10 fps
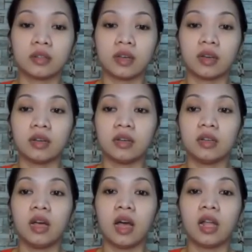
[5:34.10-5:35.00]
uh,
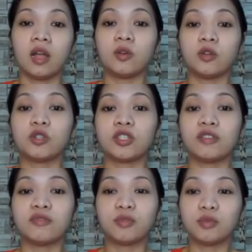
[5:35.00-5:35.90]
allow
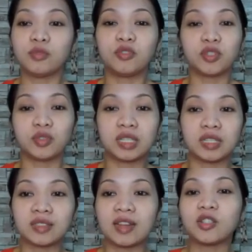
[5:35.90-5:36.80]
yourself to
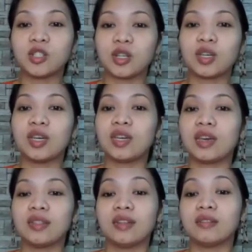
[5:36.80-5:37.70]
touch the king
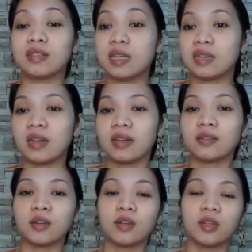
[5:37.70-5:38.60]
and then think
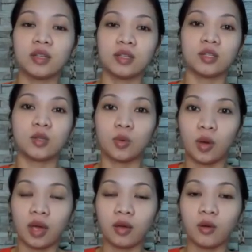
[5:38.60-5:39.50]
later. So
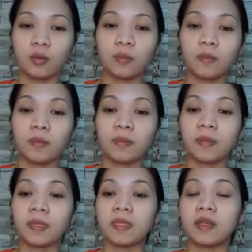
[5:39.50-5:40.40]
I hope
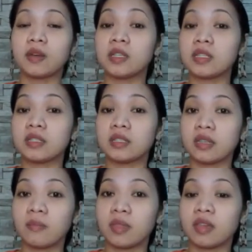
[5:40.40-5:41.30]
there is
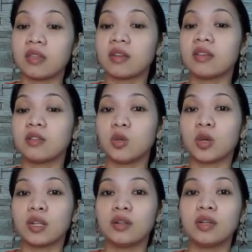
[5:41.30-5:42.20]
something there that you
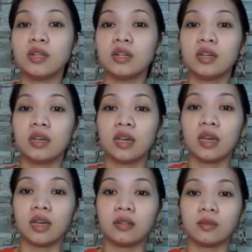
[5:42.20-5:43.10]
can learn,
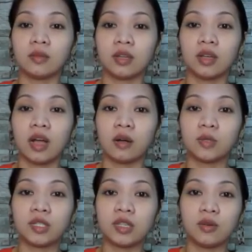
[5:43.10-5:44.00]
and I will
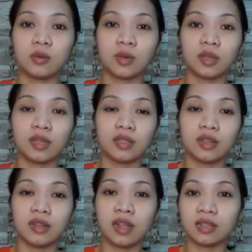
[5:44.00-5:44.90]
see you in the
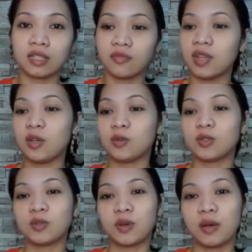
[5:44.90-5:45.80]
next
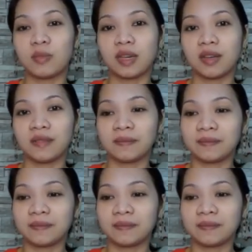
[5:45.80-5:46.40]
videos to come again.